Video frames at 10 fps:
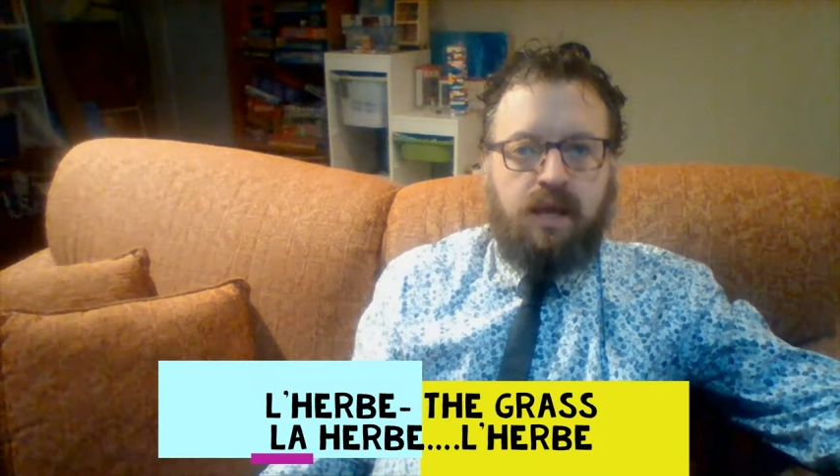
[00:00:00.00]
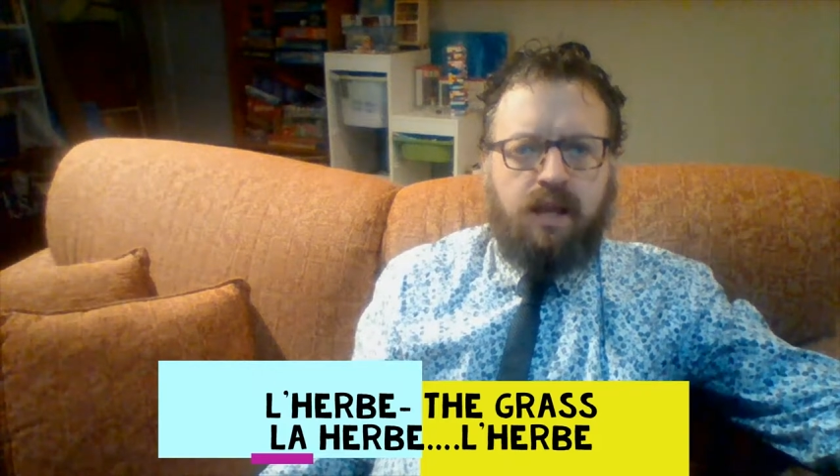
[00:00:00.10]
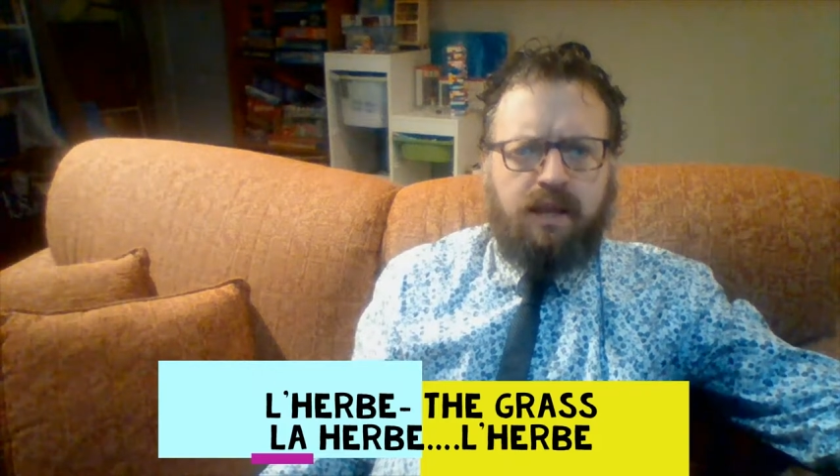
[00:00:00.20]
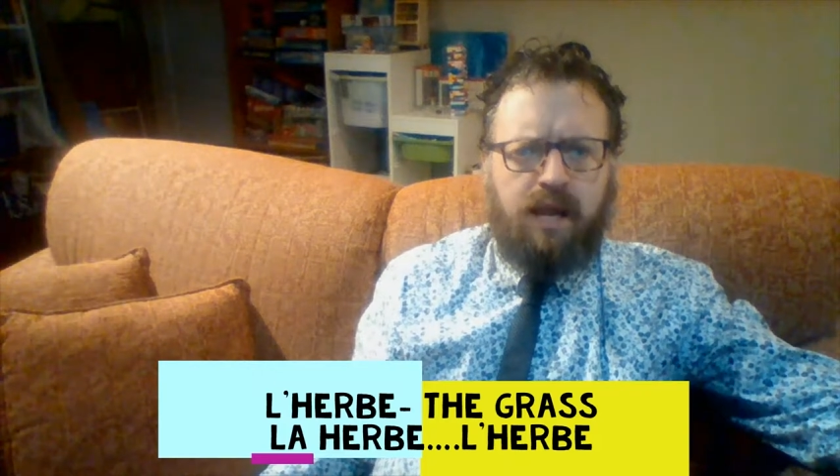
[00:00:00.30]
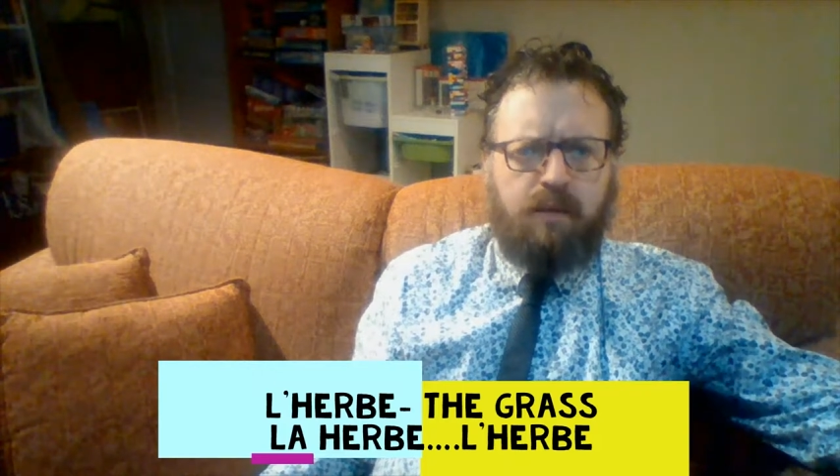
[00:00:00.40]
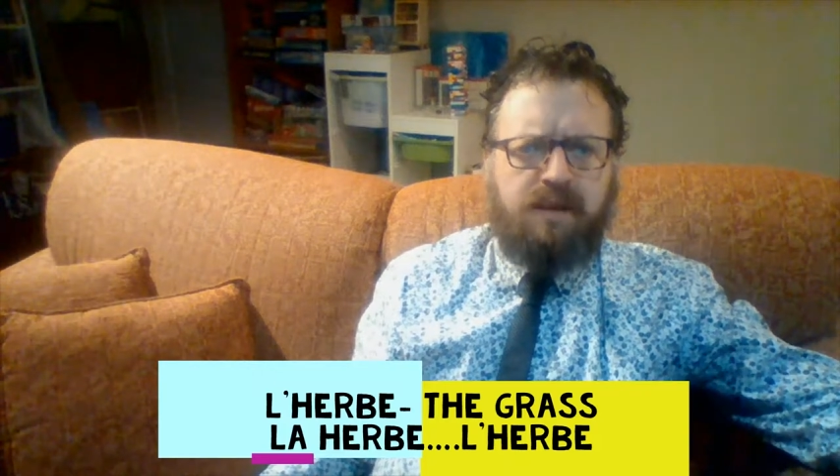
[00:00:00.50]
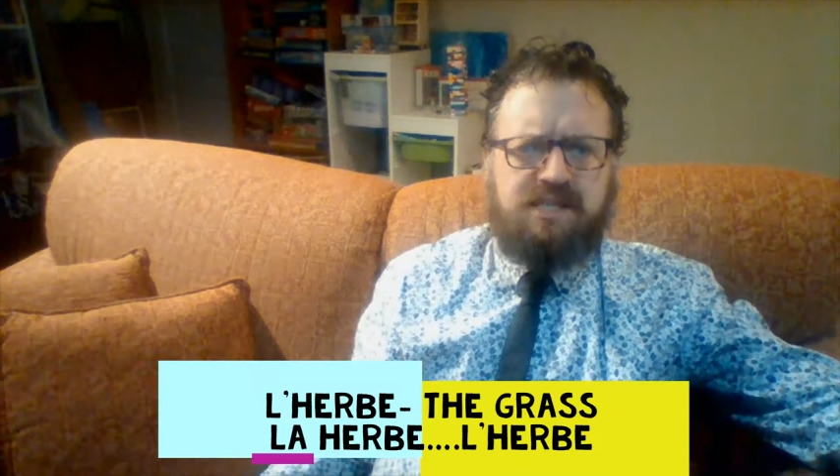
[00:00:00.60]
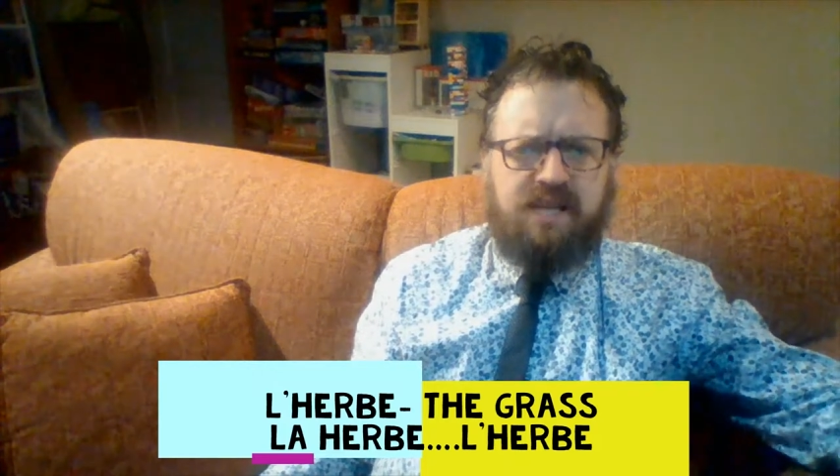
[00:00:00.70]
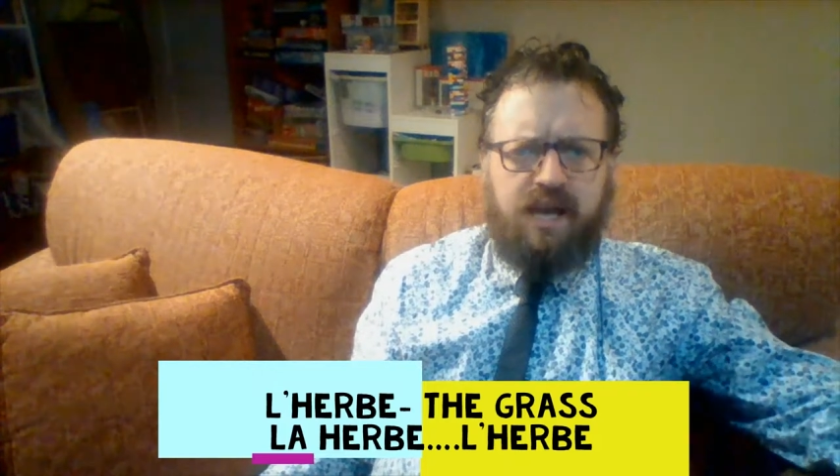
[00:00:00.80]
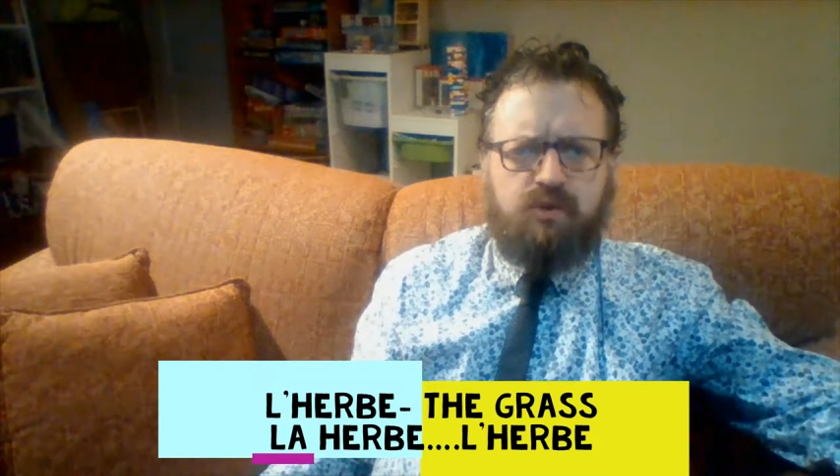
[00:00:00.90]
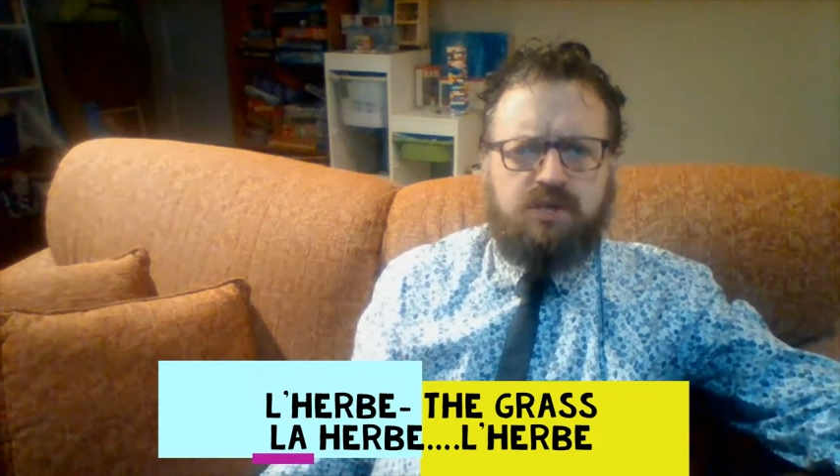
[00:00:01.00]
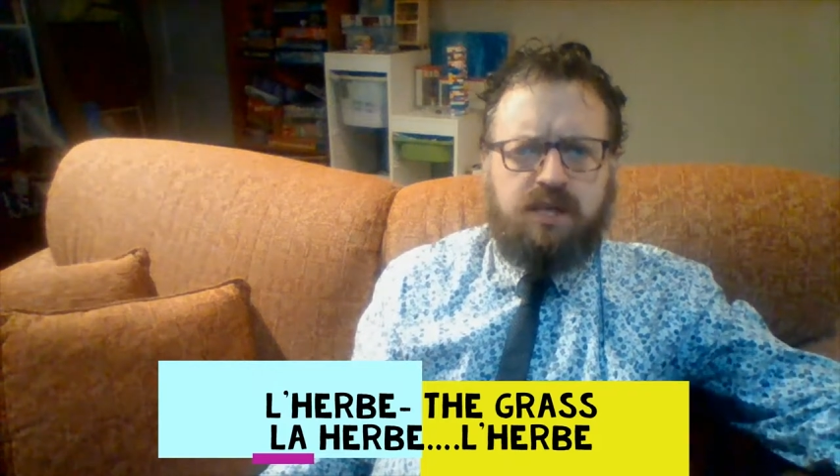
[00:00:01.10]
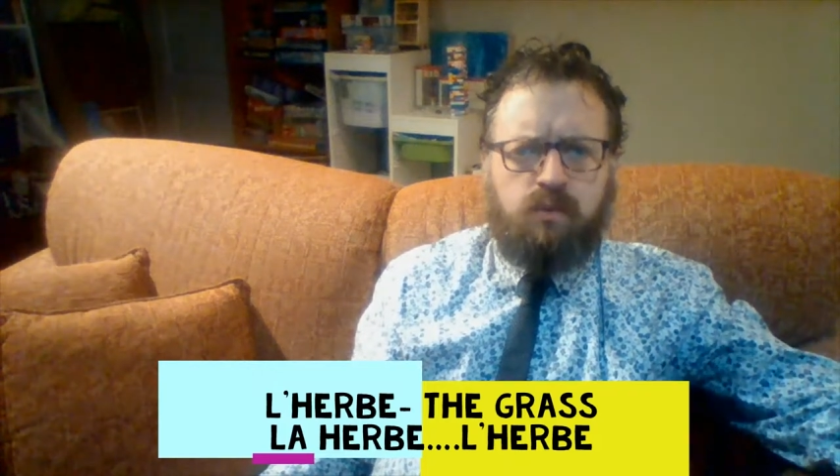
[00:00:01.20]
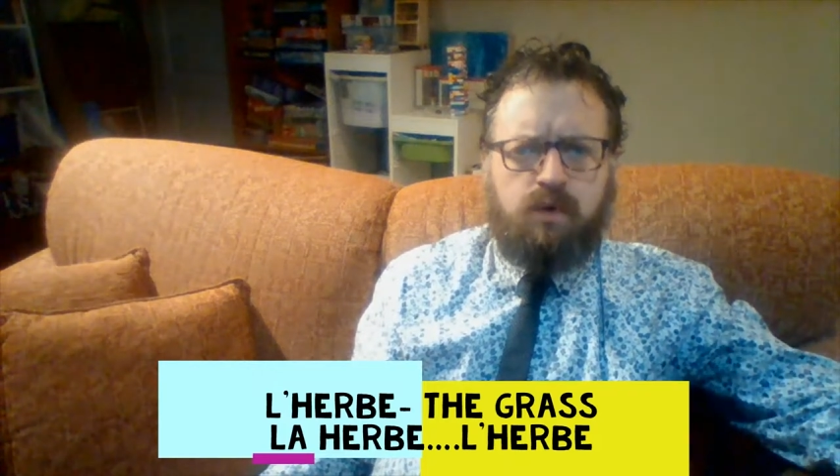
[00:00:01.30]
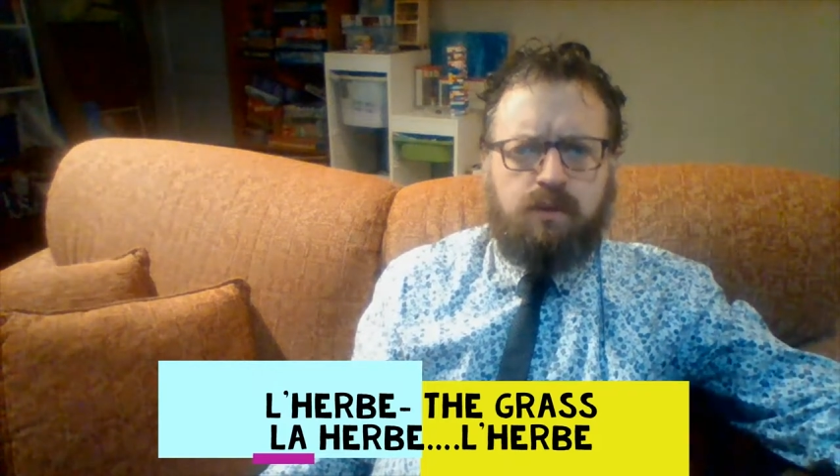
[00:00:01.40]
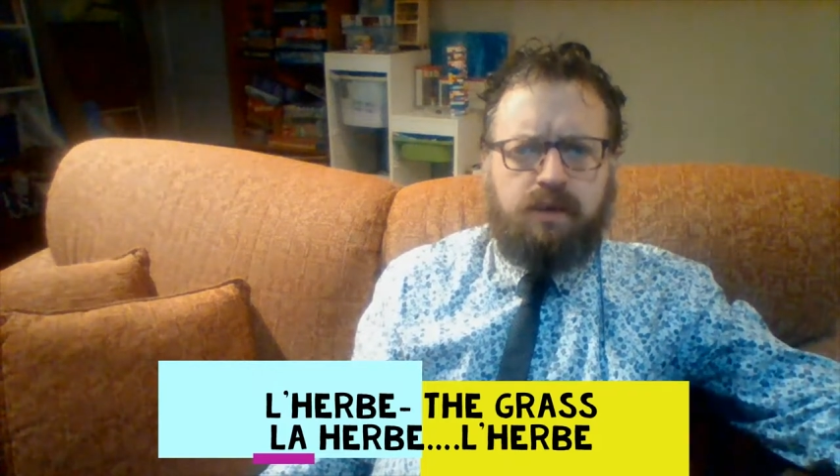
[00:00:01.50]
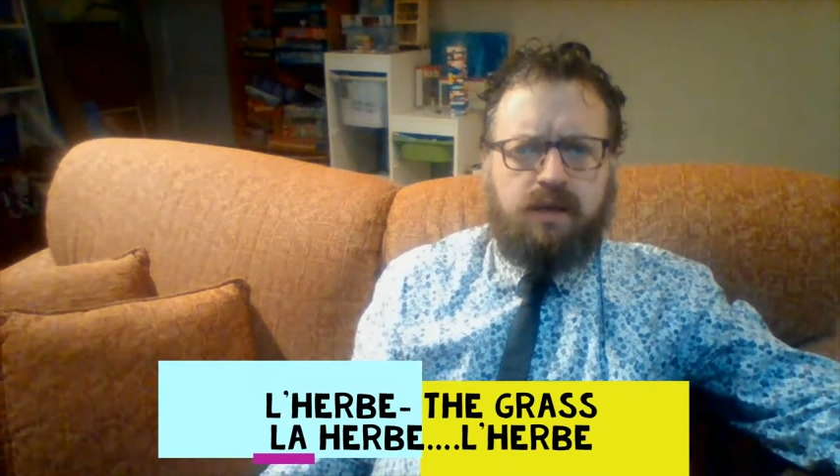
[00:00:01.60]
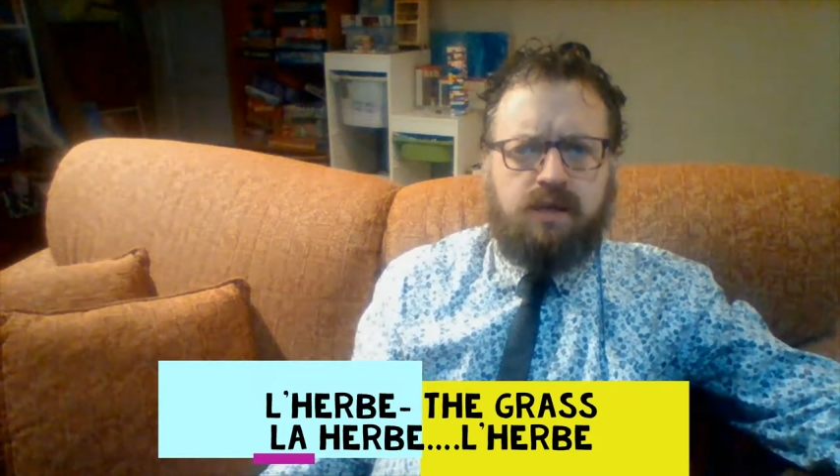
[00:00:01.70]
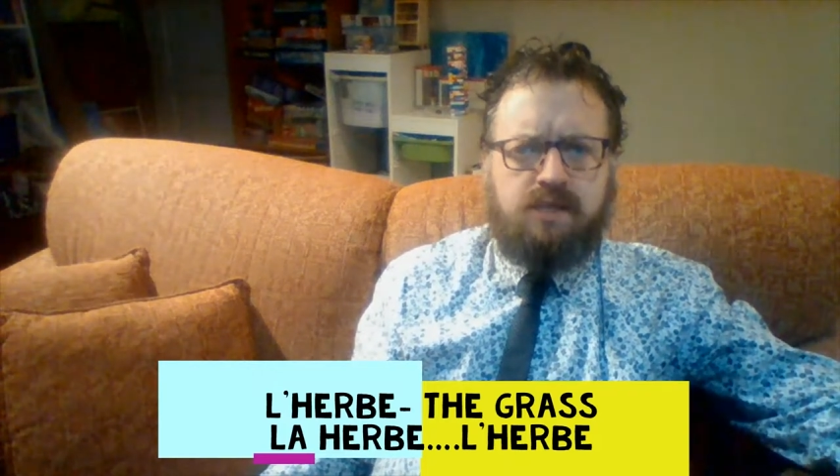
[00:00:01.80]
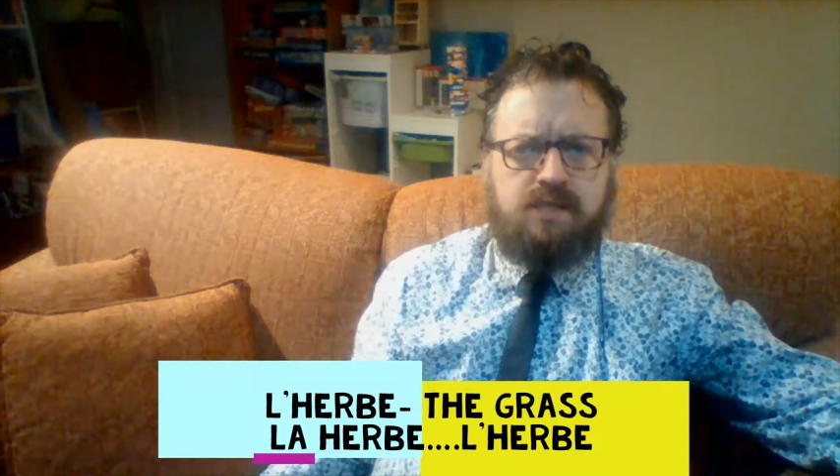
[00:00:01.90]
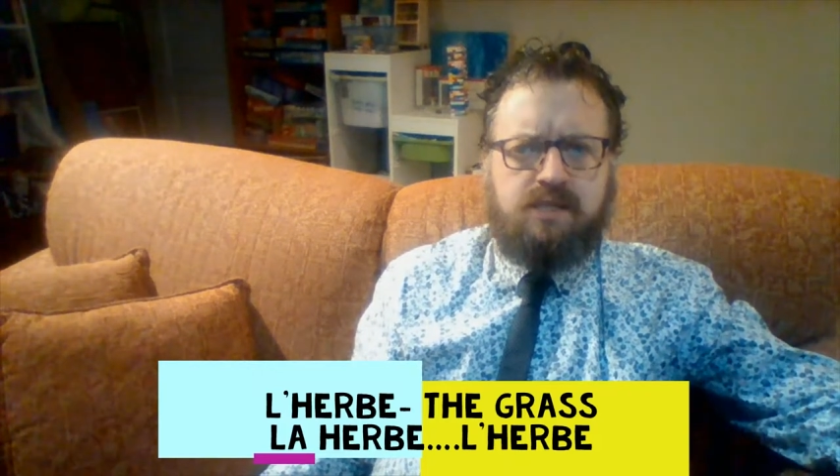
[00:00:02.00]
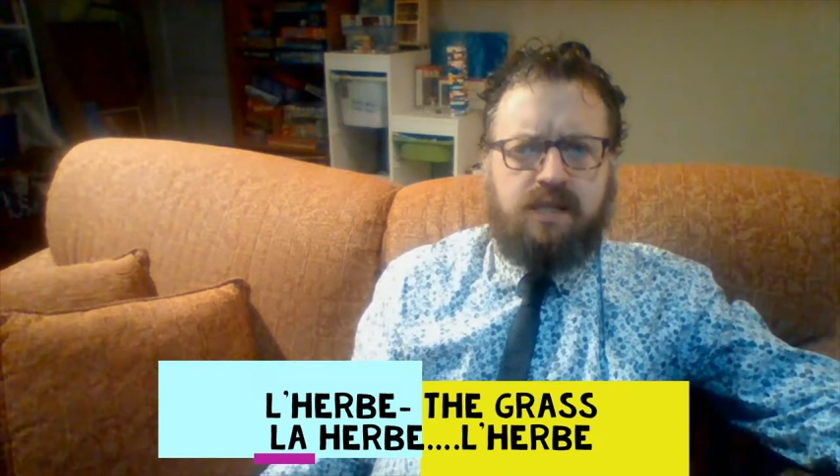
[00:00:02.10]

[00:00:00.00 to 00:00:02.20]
L'herbe is an interesting word because